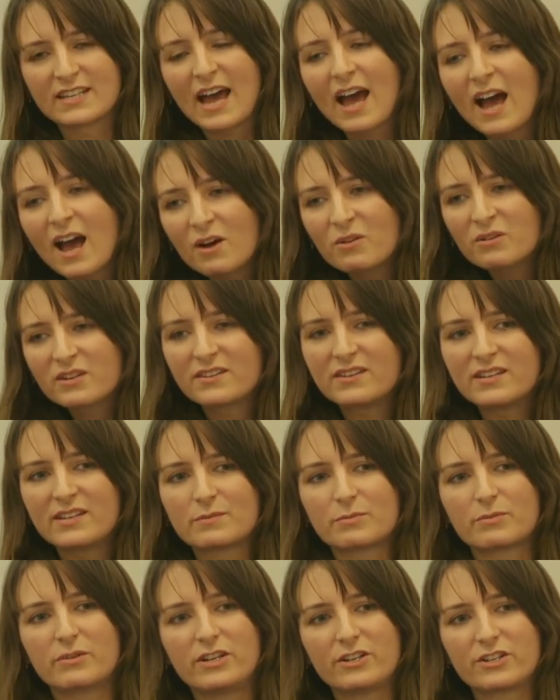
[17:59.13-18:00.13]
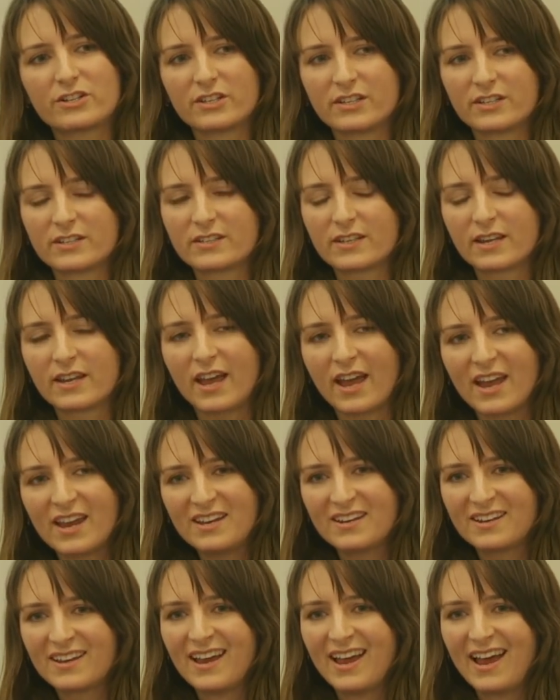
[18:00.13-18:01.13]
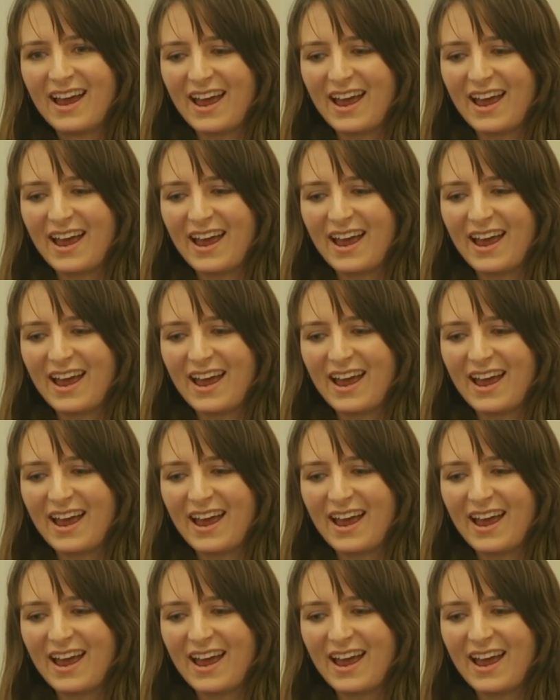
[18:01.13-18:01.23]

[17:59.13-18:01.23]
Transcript: how did these preachers gain